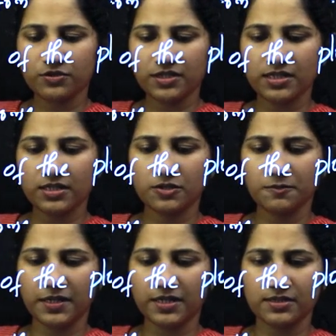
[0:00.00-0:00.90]
Okay, now
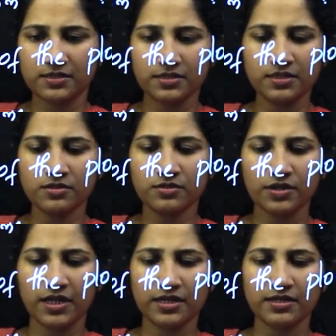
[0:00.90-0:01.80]

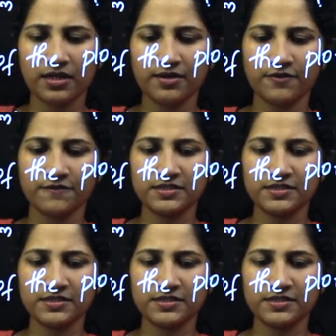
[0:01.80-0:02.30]
we have area.